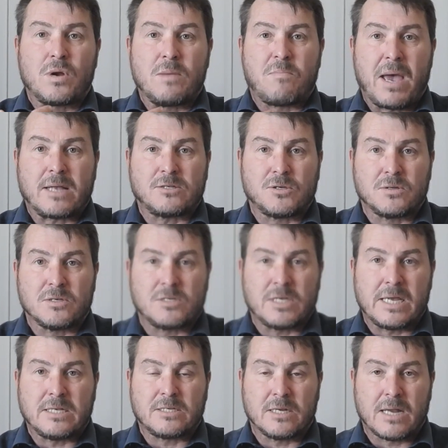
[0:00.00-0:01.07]
back to the
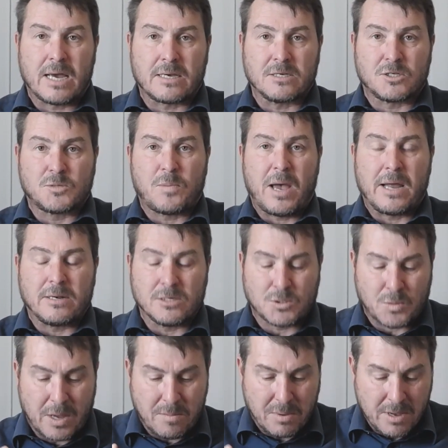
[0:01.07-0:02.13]
center like a spider's
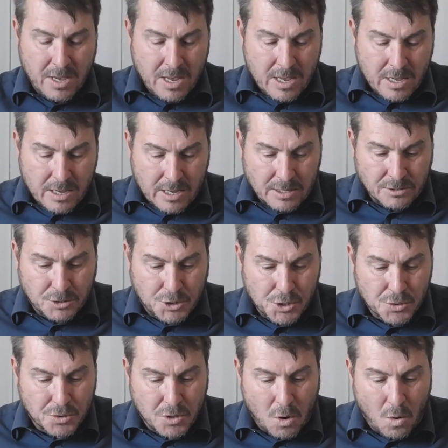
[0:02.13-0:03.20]
web in due
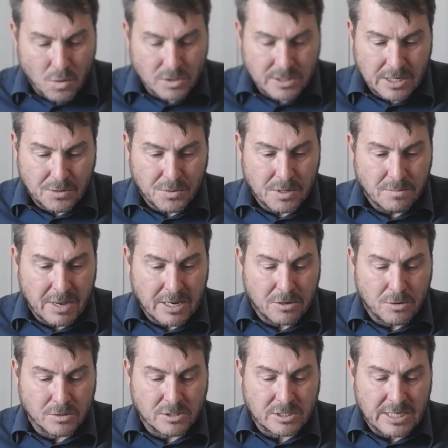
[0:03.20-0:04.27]
course, and we'll make
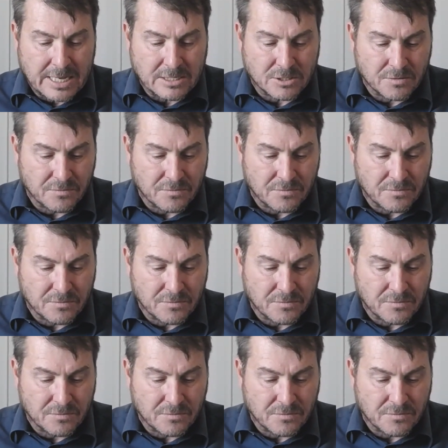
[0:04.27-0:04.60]
good sense of